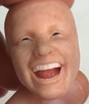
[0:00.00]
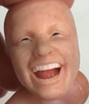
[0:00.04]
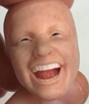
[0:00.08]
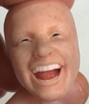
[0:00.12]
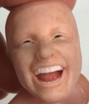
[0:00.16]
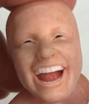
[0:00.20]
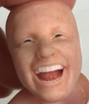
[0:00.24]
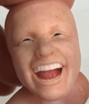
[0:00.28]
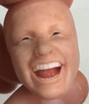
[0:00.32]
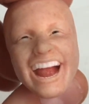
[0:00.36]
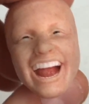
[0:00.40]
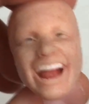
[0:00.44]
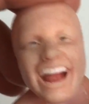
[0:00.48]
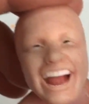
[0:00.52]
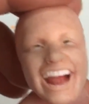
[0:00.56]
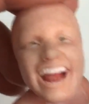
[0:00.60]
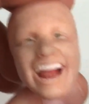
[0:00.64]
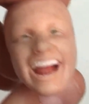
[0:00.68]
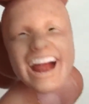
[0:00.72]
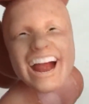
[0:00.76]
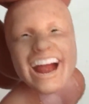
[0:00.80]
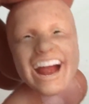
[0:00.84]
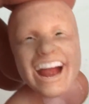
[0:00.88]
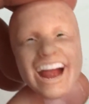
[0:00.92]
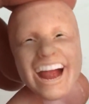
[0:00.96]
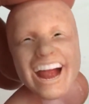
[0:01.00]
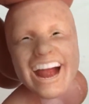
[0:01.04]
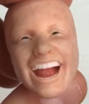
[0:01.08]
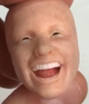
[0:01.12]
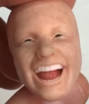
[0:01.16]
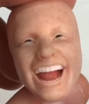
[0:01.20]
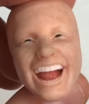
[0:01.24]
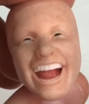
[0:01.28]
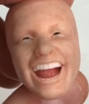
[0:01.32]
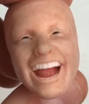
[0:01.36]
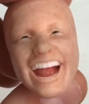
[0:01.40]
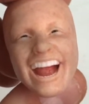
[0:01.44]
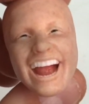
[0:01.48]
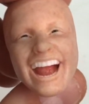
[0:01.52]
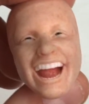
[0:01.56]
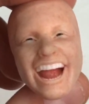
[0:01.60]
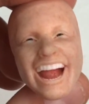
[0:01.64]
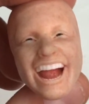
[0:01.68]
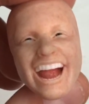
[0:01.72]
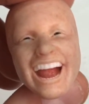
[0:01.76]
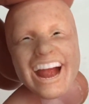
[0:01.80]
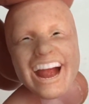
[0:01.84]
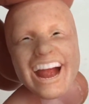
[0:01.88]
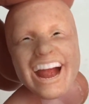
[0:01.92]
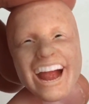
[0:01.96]
any way you can, because
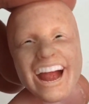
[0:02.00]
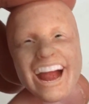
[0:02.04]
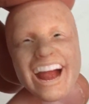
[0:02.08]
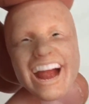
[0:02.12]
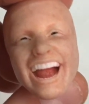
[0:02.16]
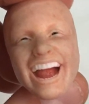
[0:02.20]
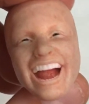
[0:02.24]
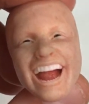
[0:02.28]
then